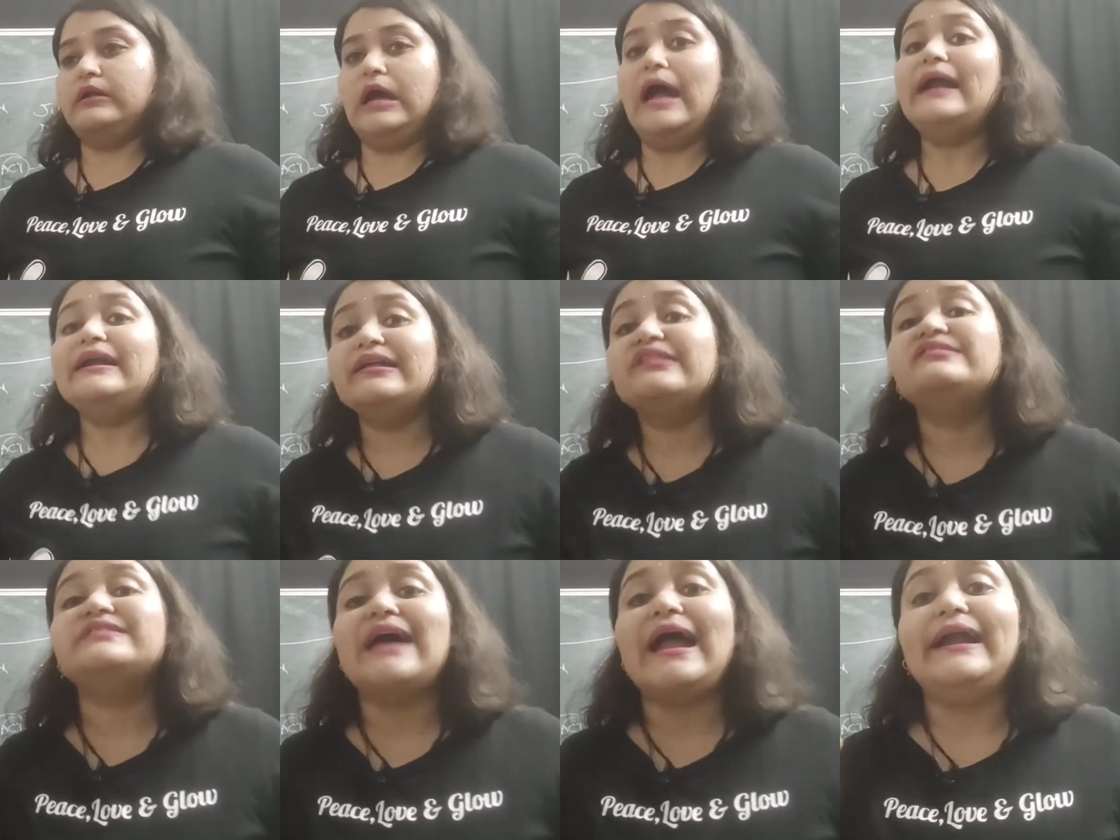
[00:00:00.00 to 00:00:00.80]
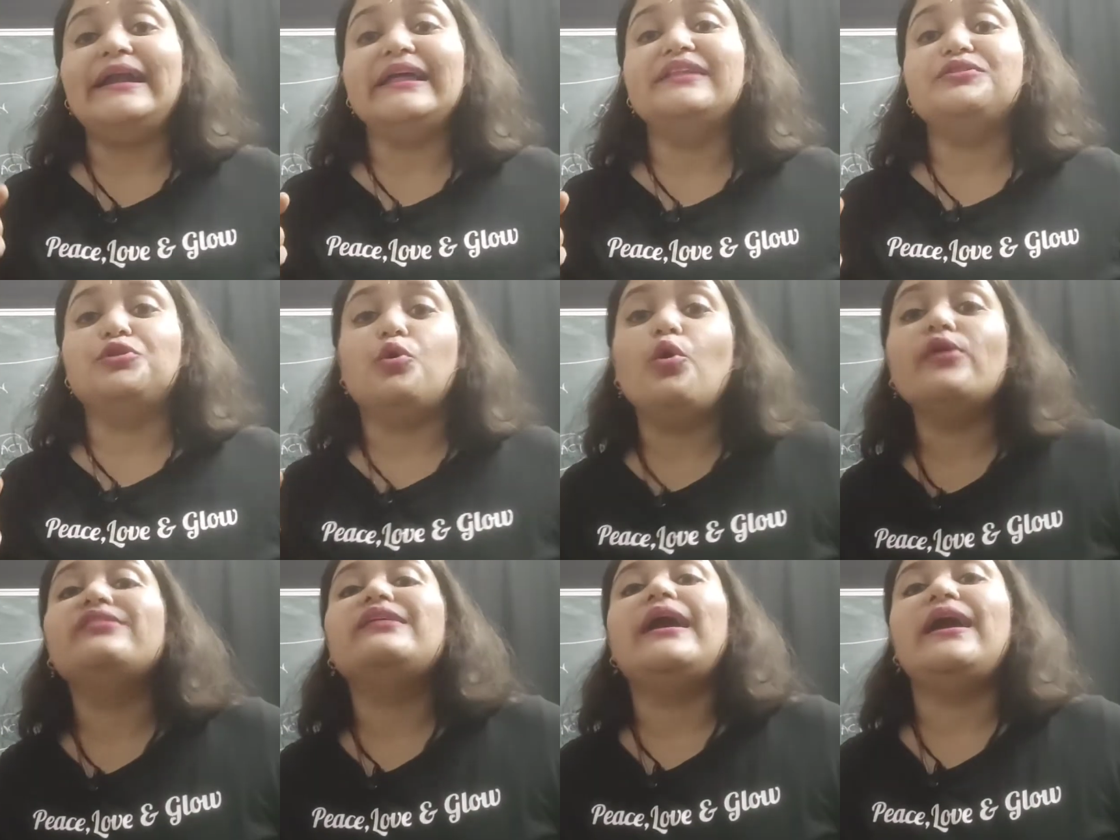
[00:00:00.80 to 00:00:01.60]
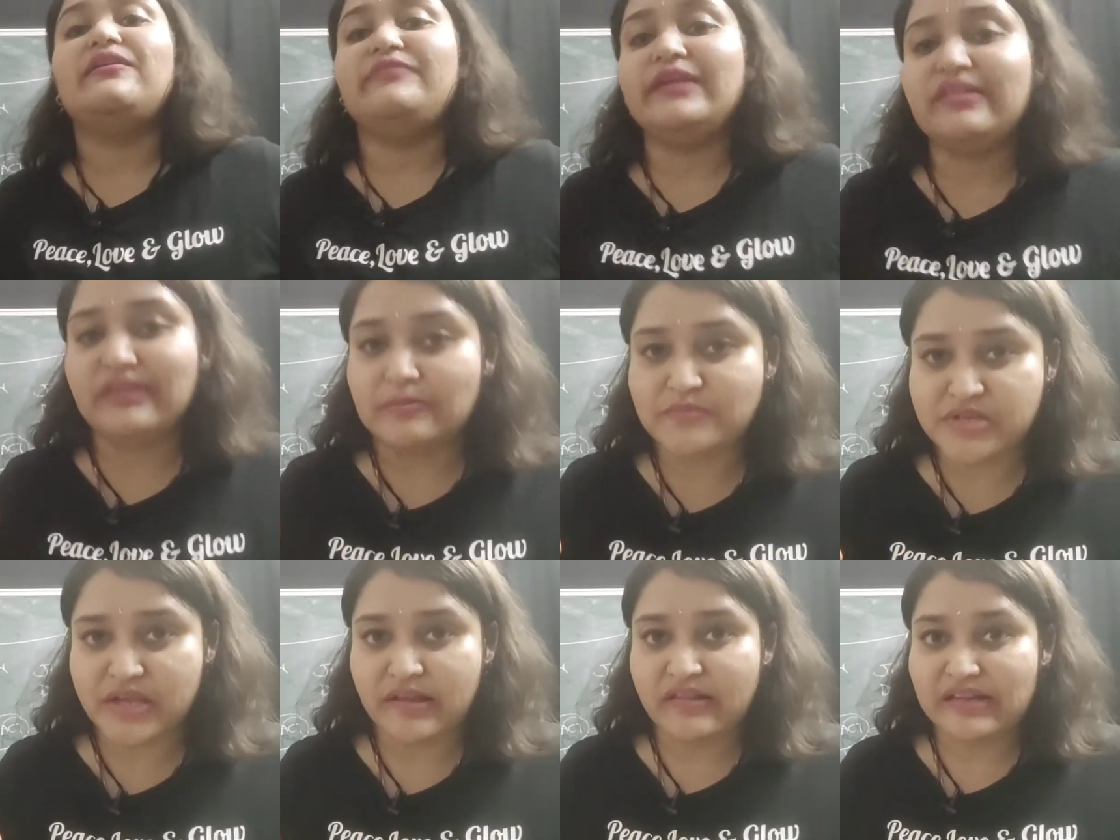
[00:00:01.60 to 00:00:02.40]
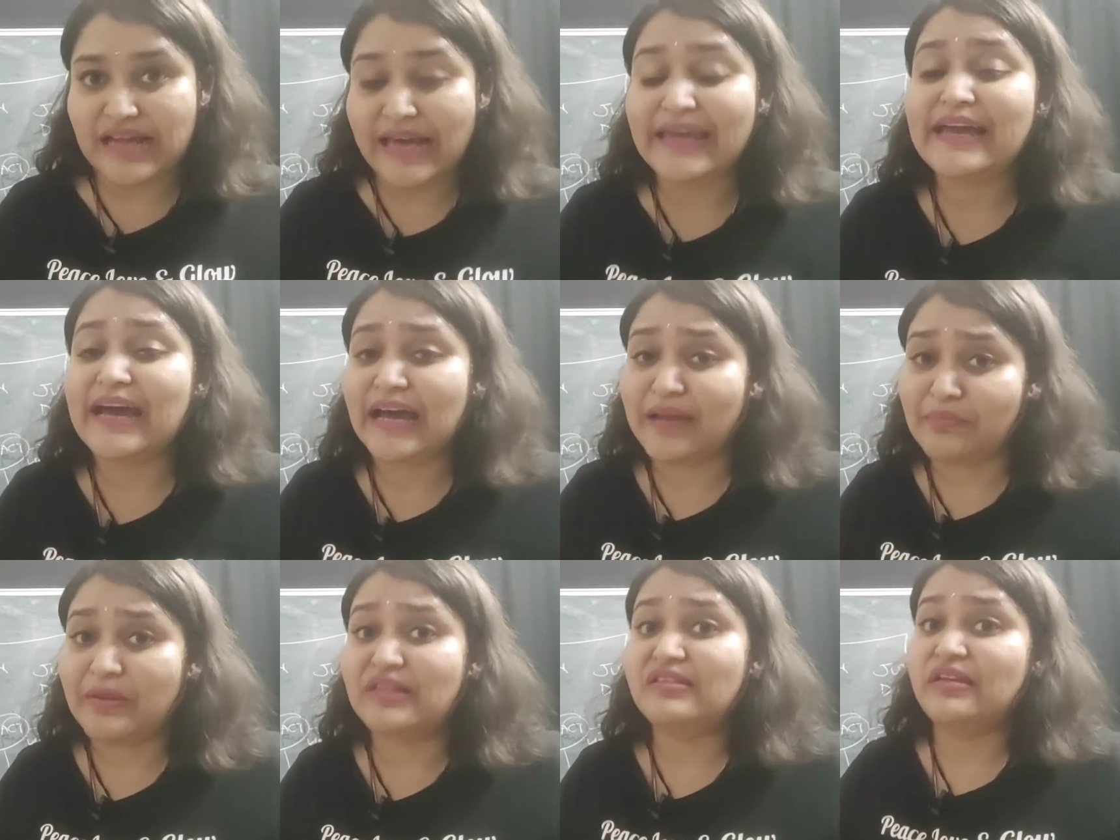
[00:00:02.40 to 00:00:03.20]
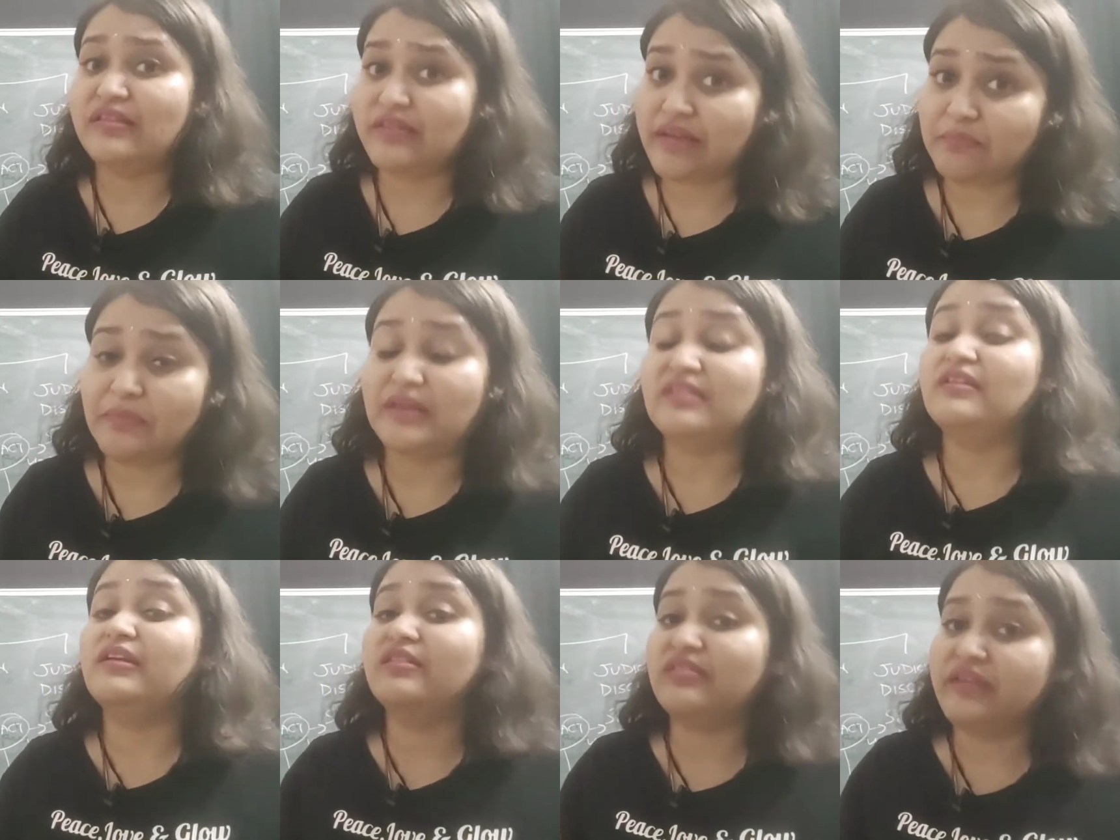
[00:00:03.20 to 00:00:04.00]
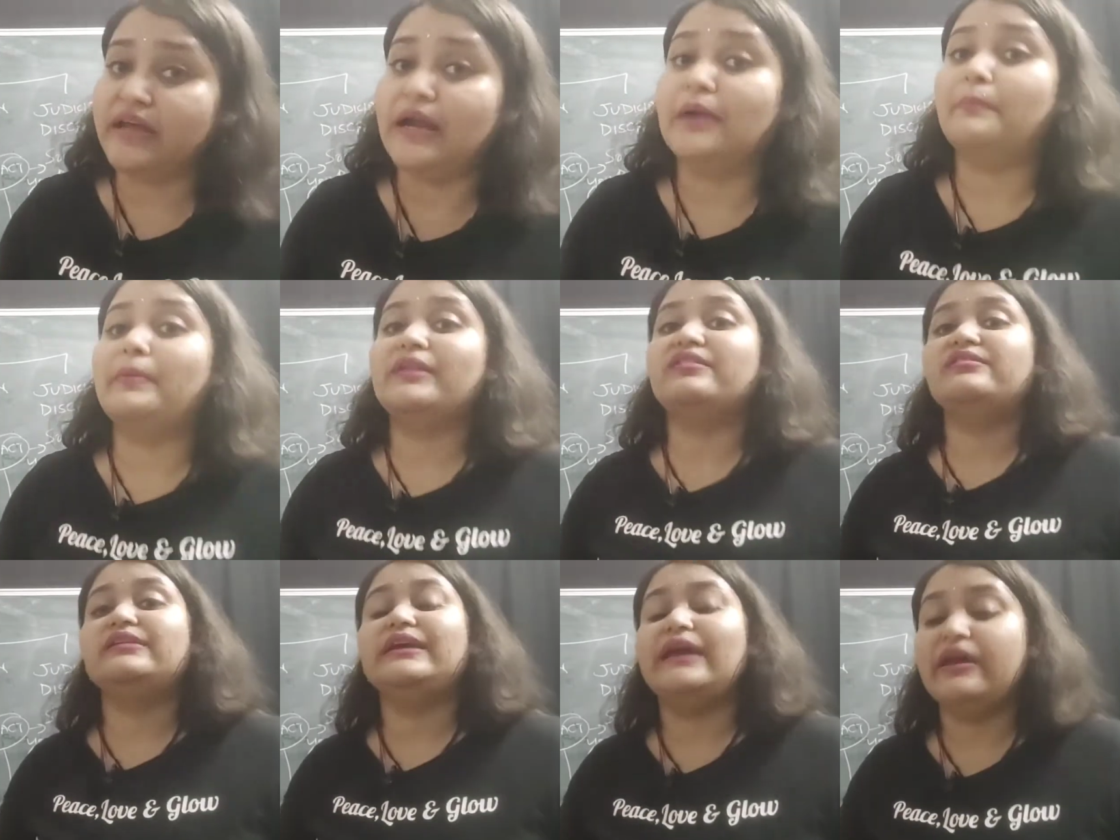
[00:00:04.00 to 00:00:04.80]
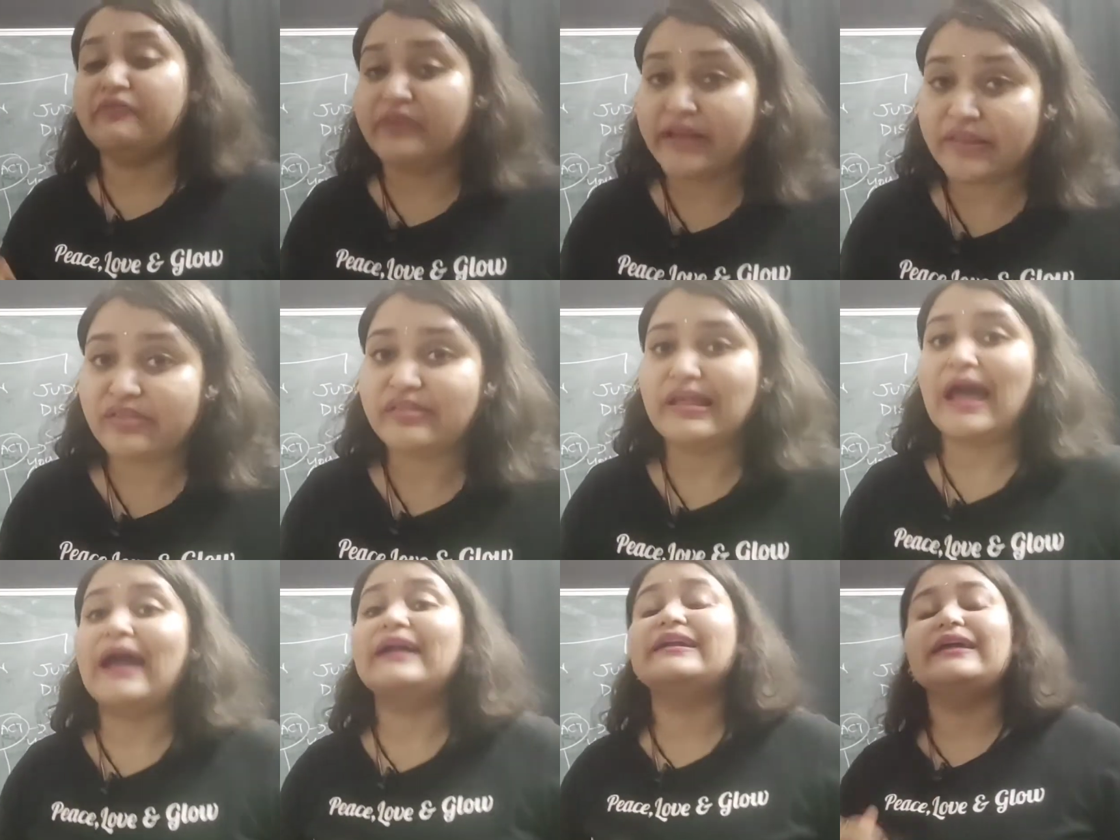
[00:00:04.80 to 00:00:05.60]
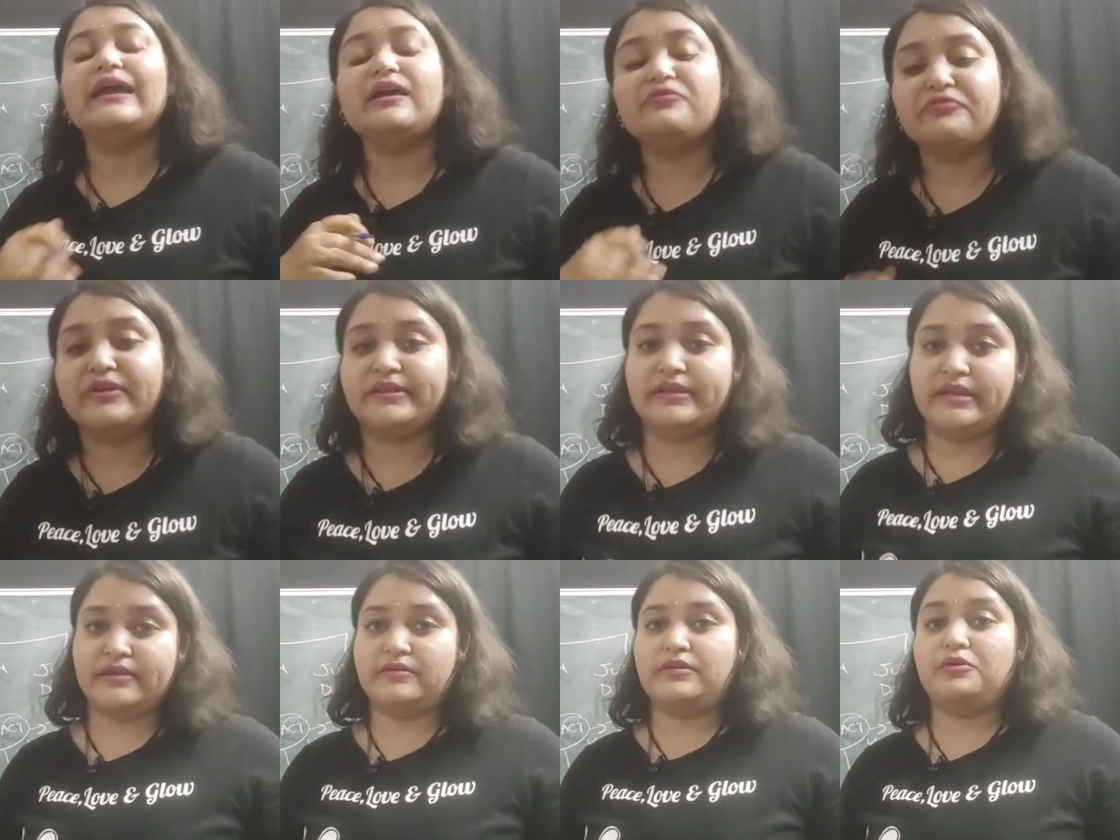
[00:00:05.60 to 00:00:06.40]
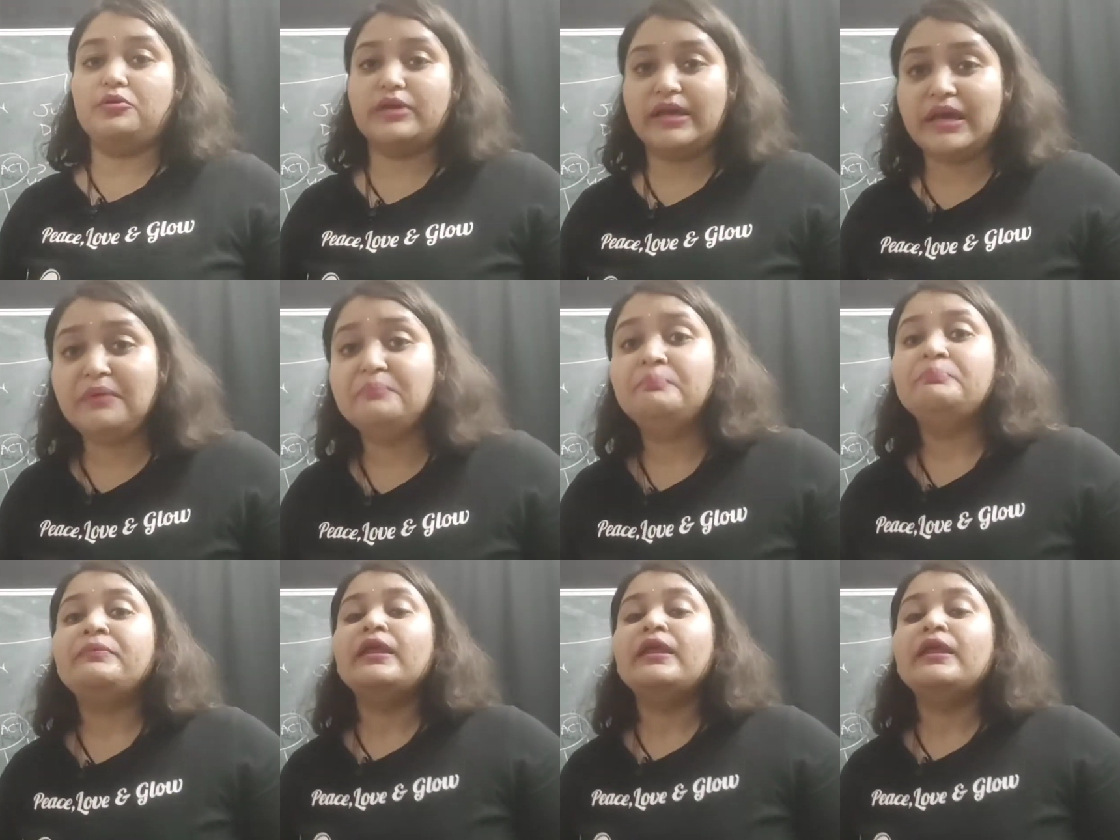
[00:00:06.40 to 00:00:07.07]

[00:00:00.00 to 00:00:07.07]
understanding those heavy subjects like IPC, CPC, CRPC, Evidence Act, everything, okay?